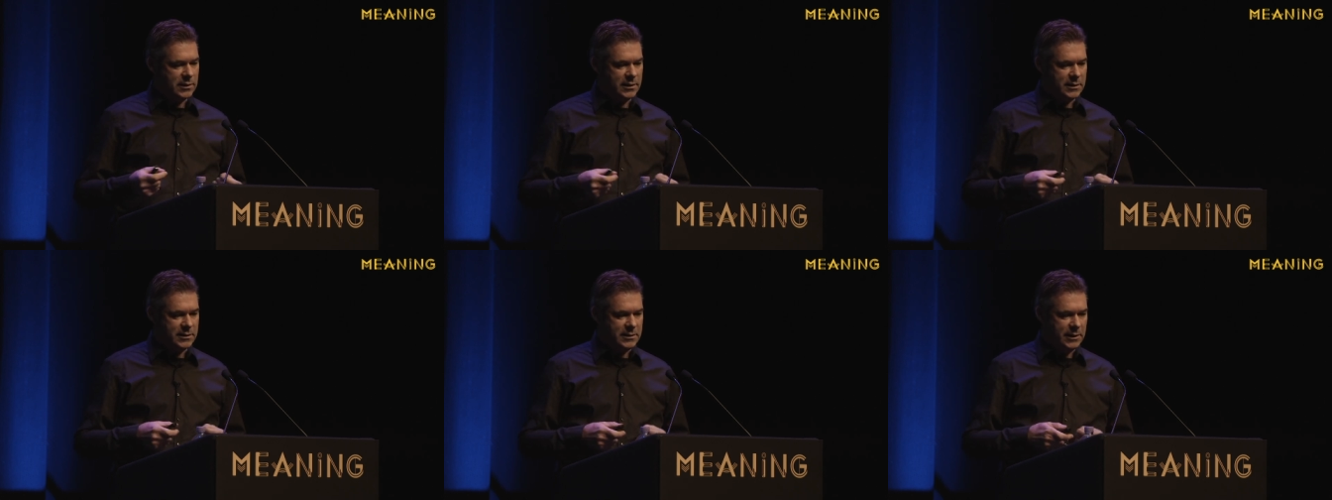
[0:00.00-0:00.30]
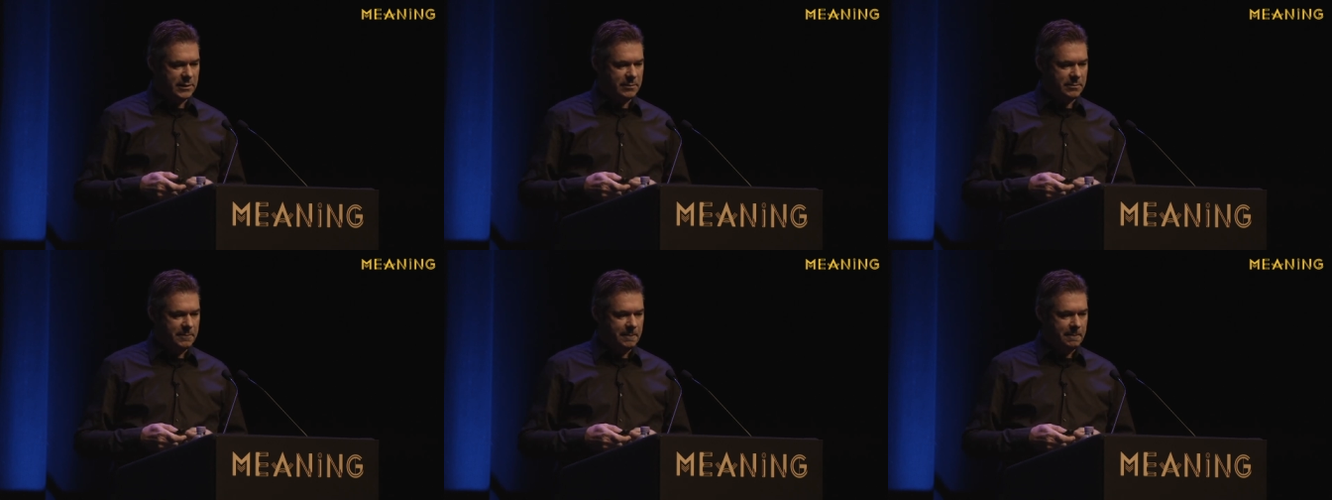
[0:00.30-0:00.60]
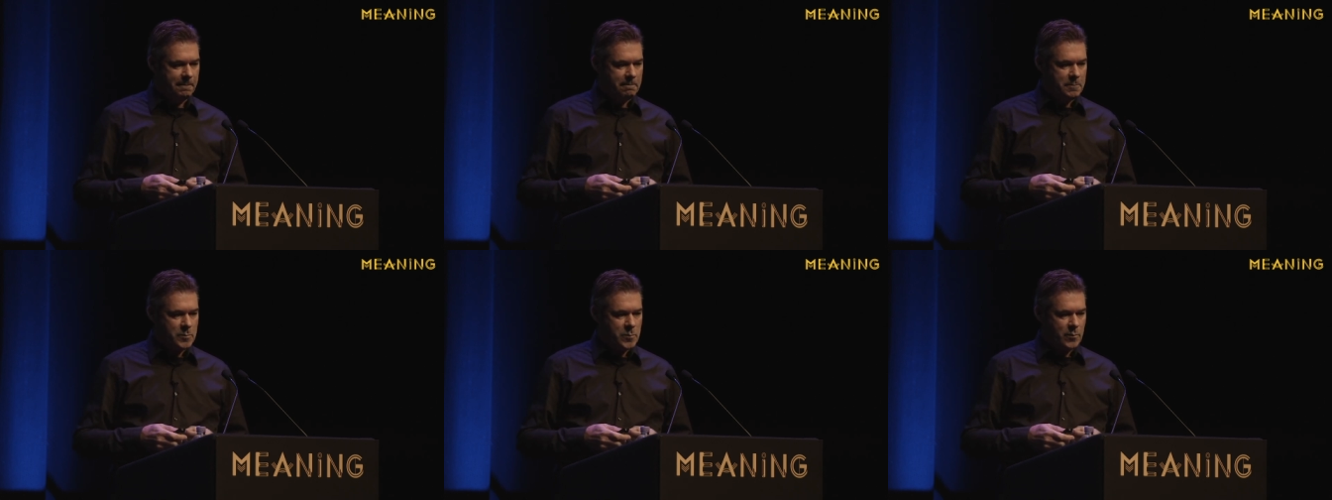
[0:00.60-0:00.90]
in the team
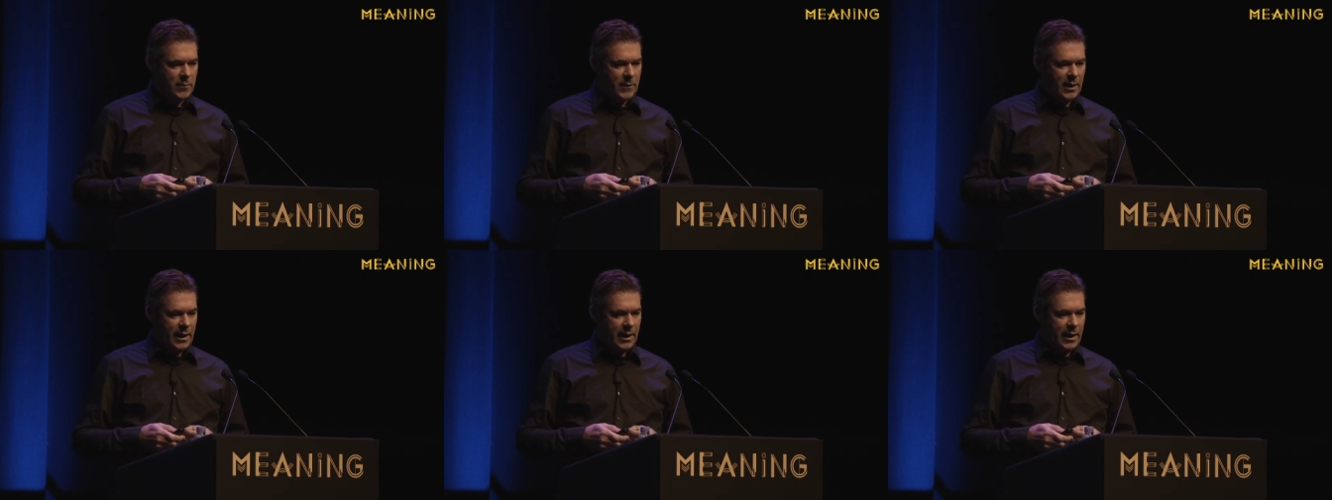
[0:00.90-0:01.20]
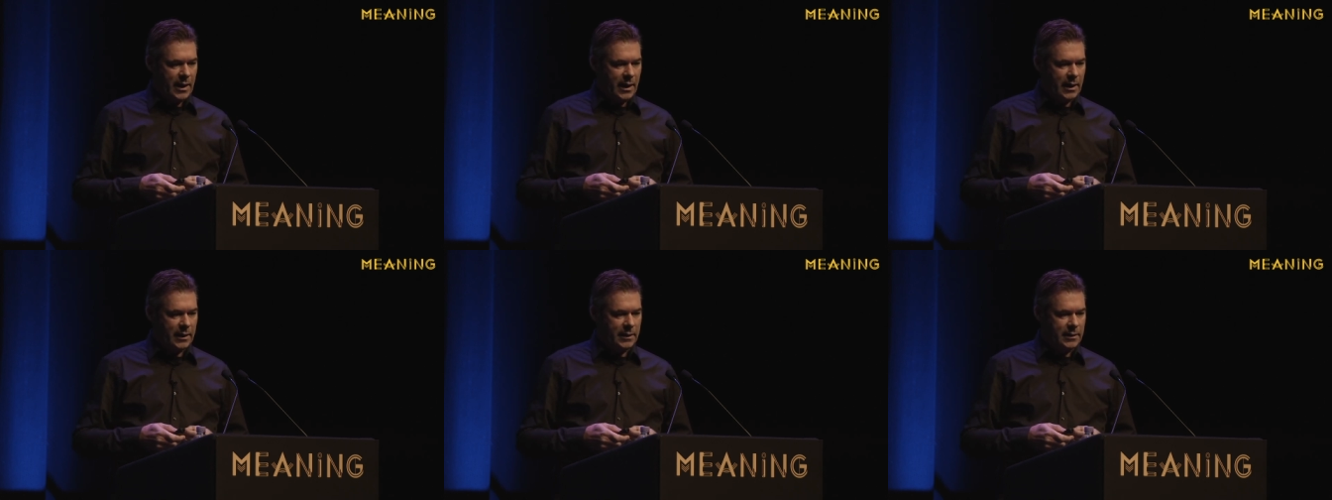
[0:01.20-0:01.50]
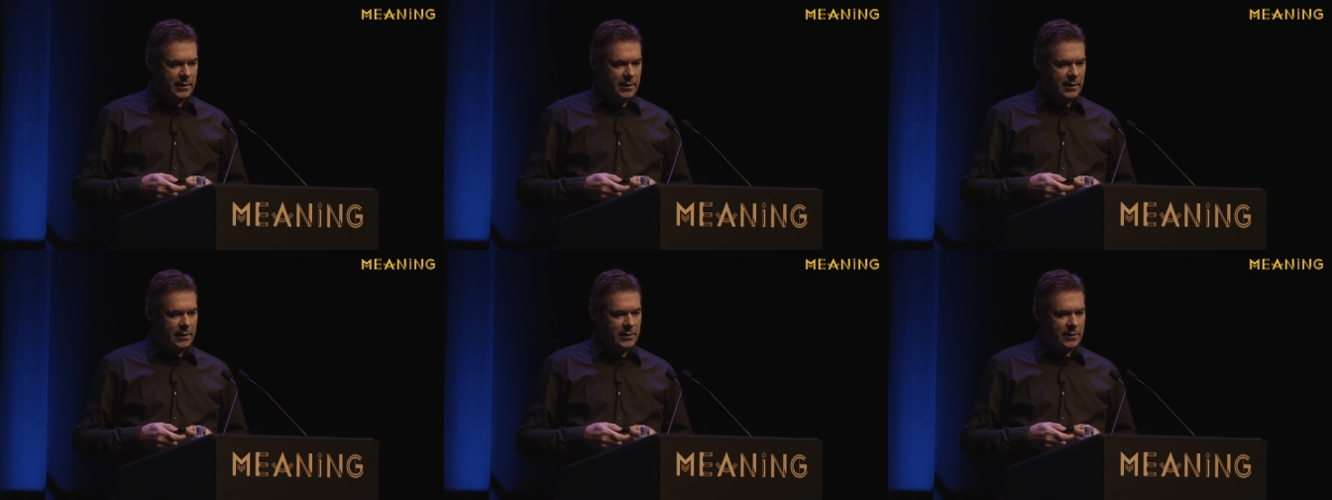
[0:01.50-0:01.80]

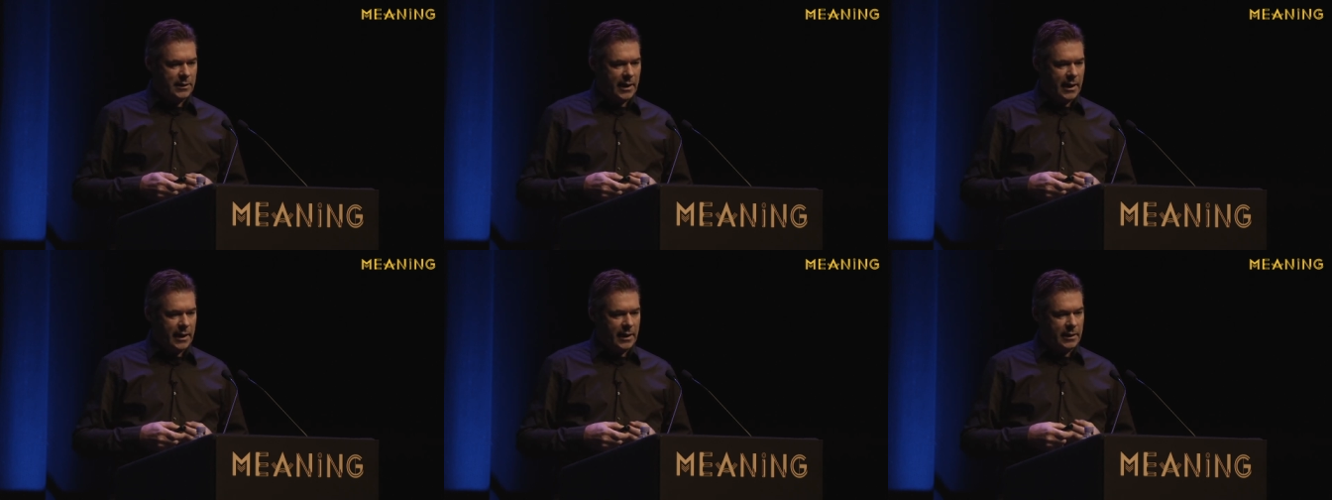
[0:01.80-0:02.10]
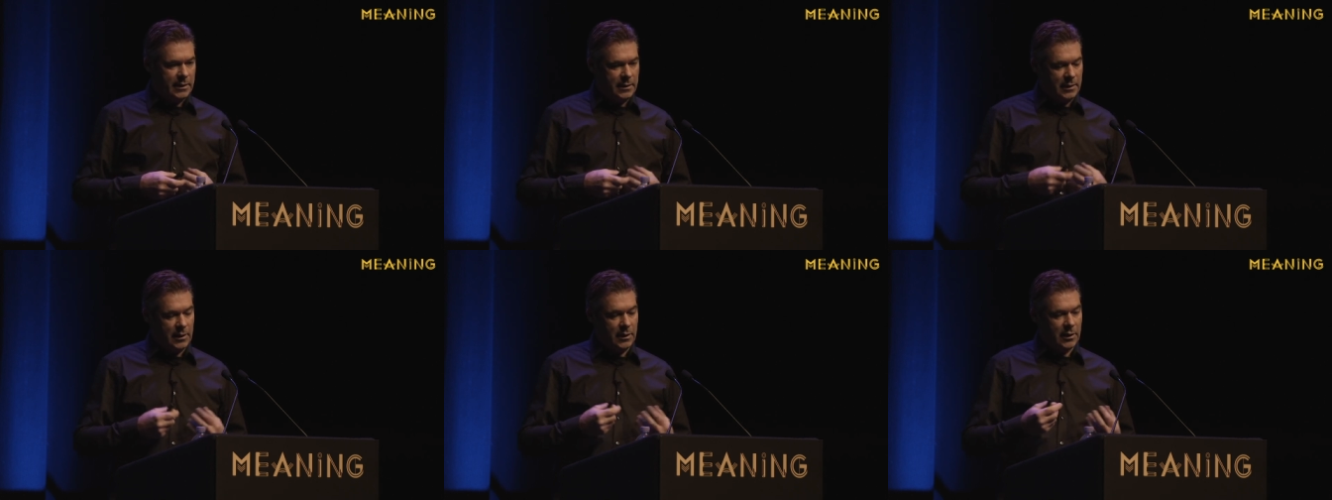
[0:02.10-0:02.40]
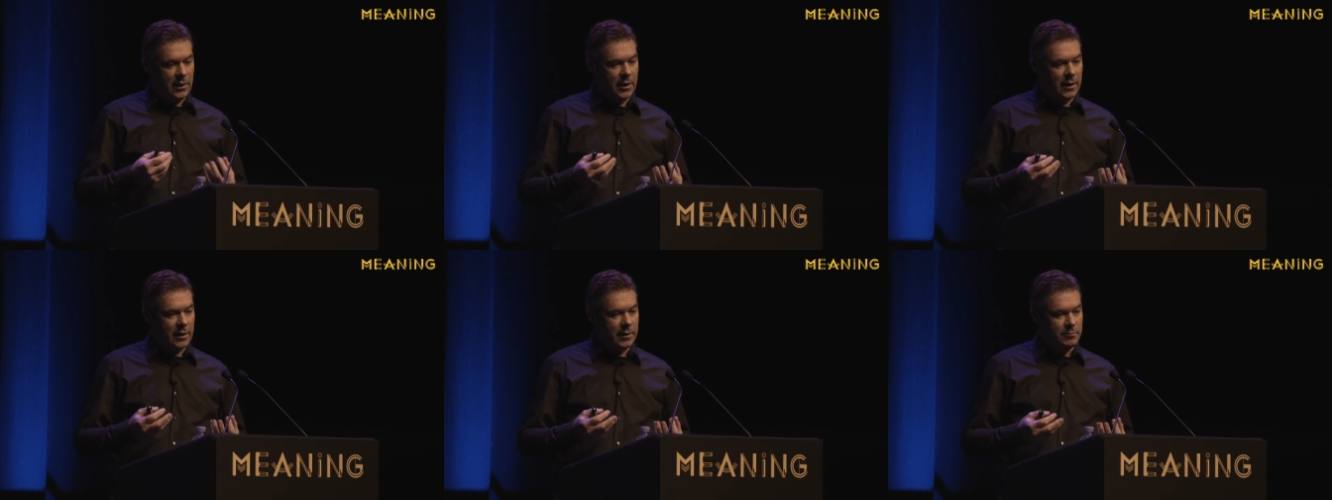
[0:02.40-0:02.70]
and they
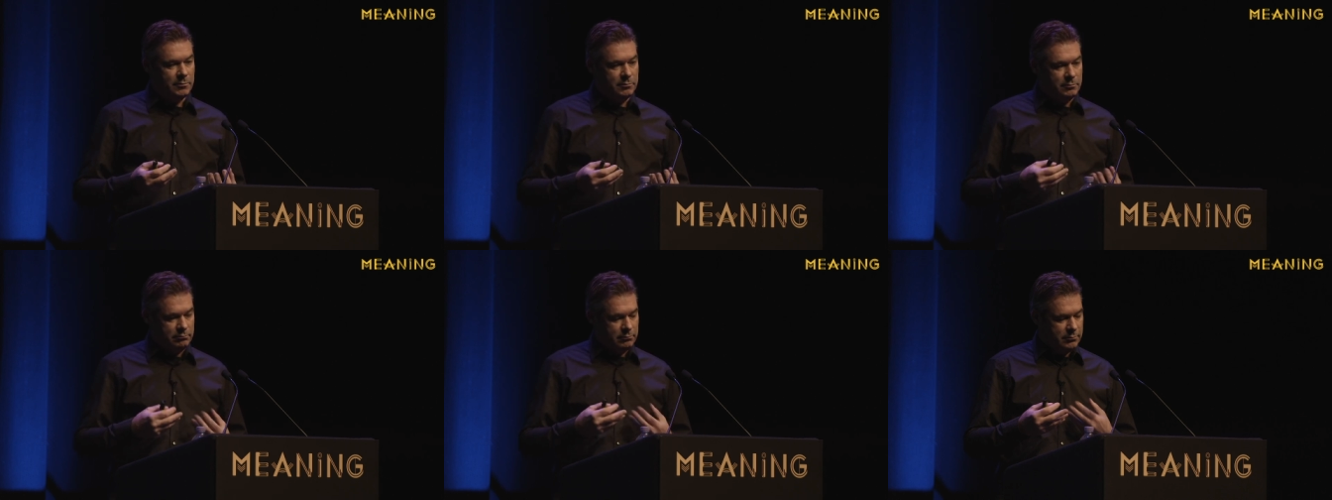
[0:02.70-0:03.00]
um,